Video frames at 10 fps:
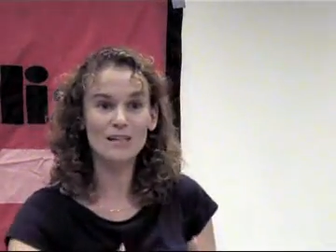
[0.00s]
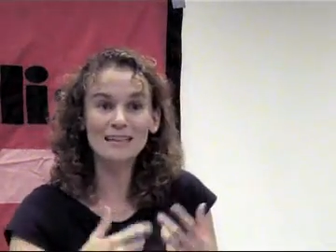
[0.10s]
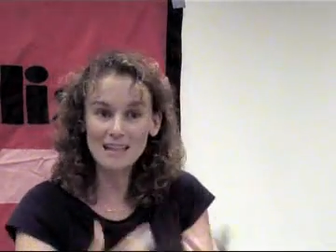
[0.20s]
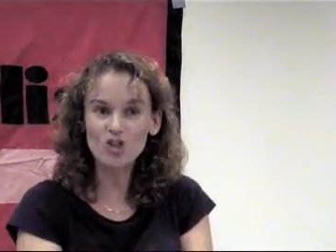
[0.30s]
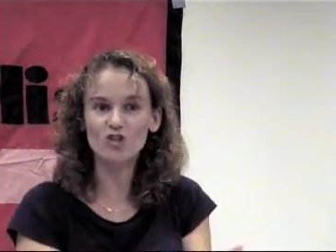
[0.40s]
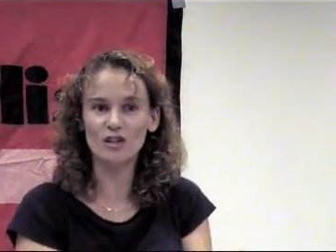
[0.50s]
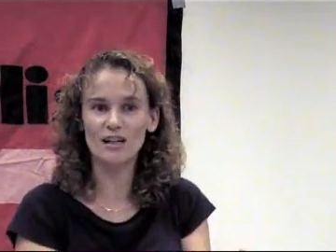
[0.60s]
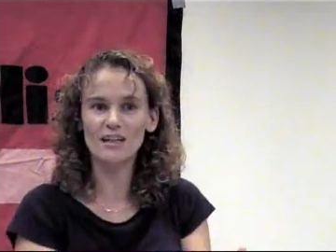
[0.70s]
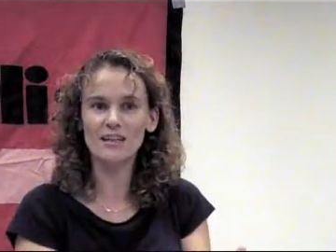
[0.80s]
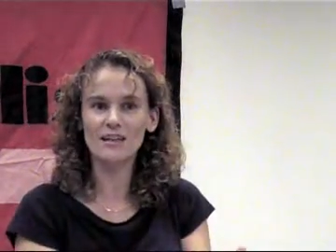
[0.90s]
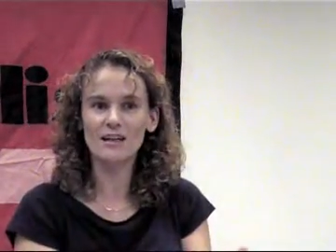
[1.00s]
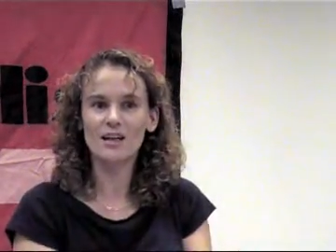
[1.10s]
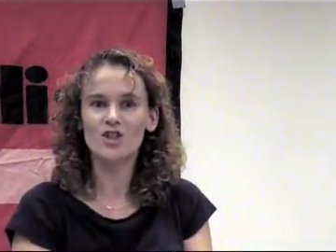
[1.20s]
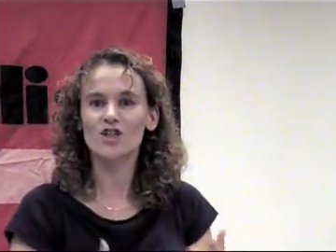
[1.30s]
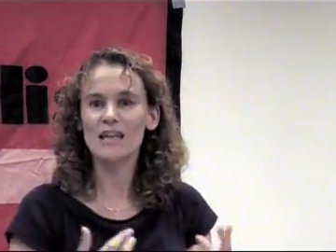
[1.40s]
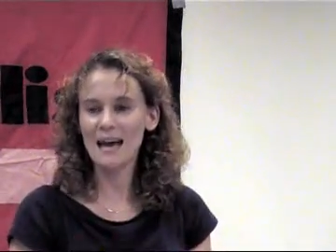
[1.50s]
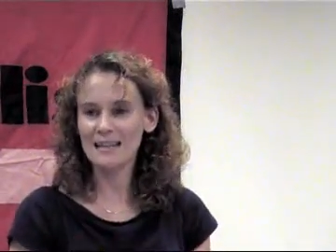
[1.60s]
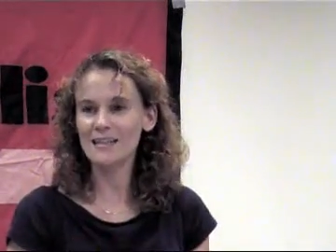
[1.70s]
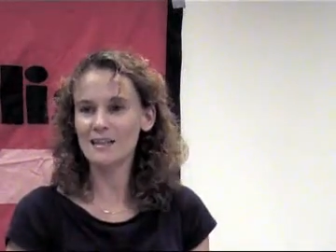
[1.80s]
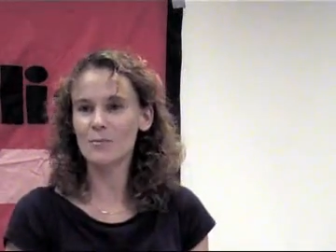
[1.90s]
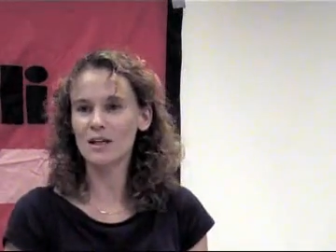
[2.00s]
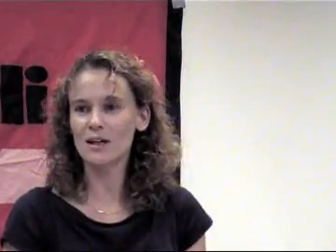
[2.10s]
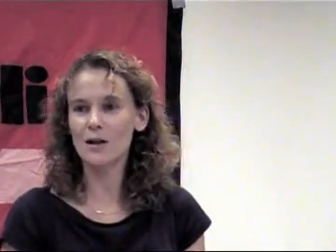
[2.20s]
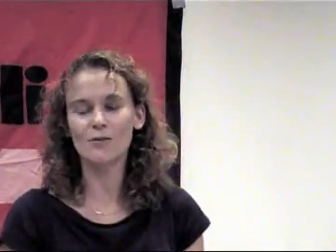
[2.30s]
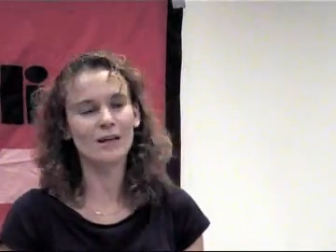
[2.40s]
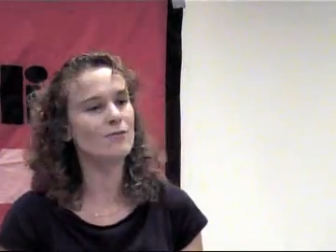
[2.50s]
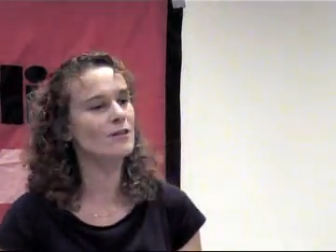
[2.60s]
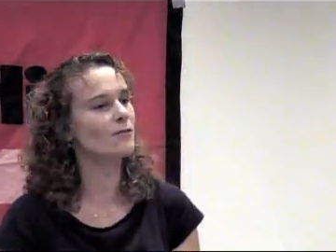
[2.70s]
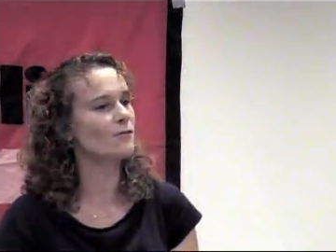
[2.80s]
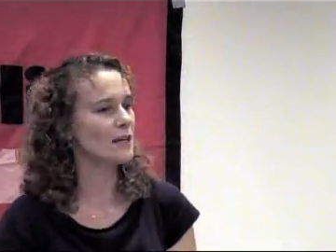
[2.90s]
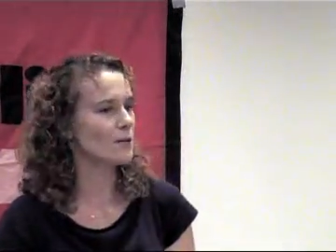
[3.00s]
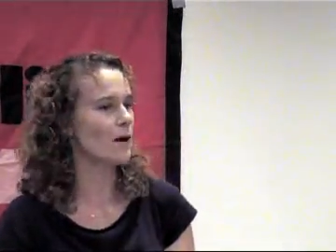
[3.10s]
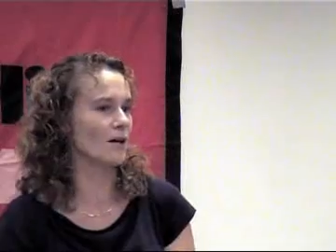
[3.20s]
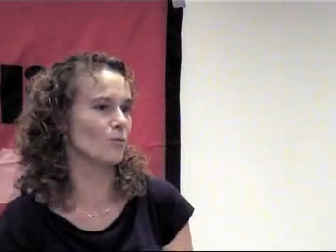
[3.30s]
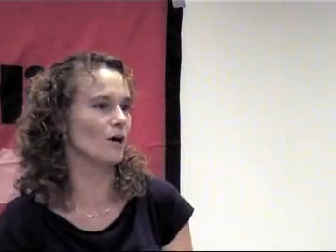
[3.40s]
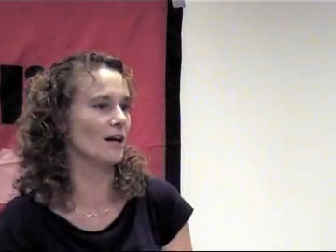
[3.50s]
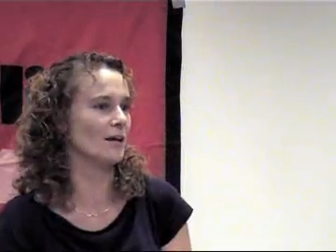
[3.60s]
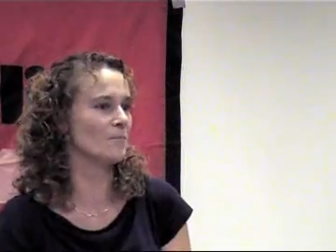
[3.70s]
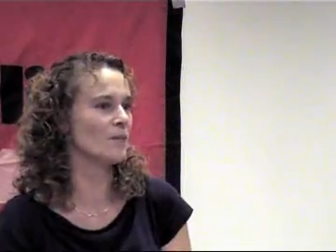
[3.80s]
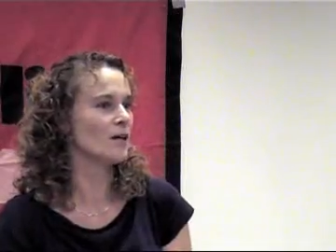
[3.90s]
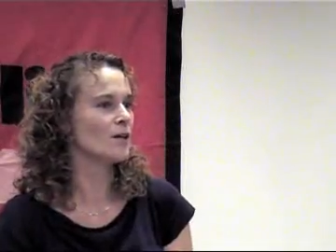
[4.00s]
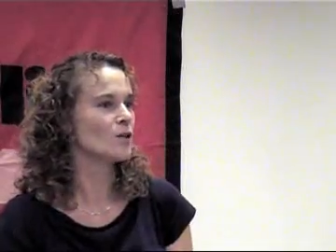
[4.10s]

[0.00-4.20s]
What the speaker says: It was literally just handing the money over, even the figure, by the way.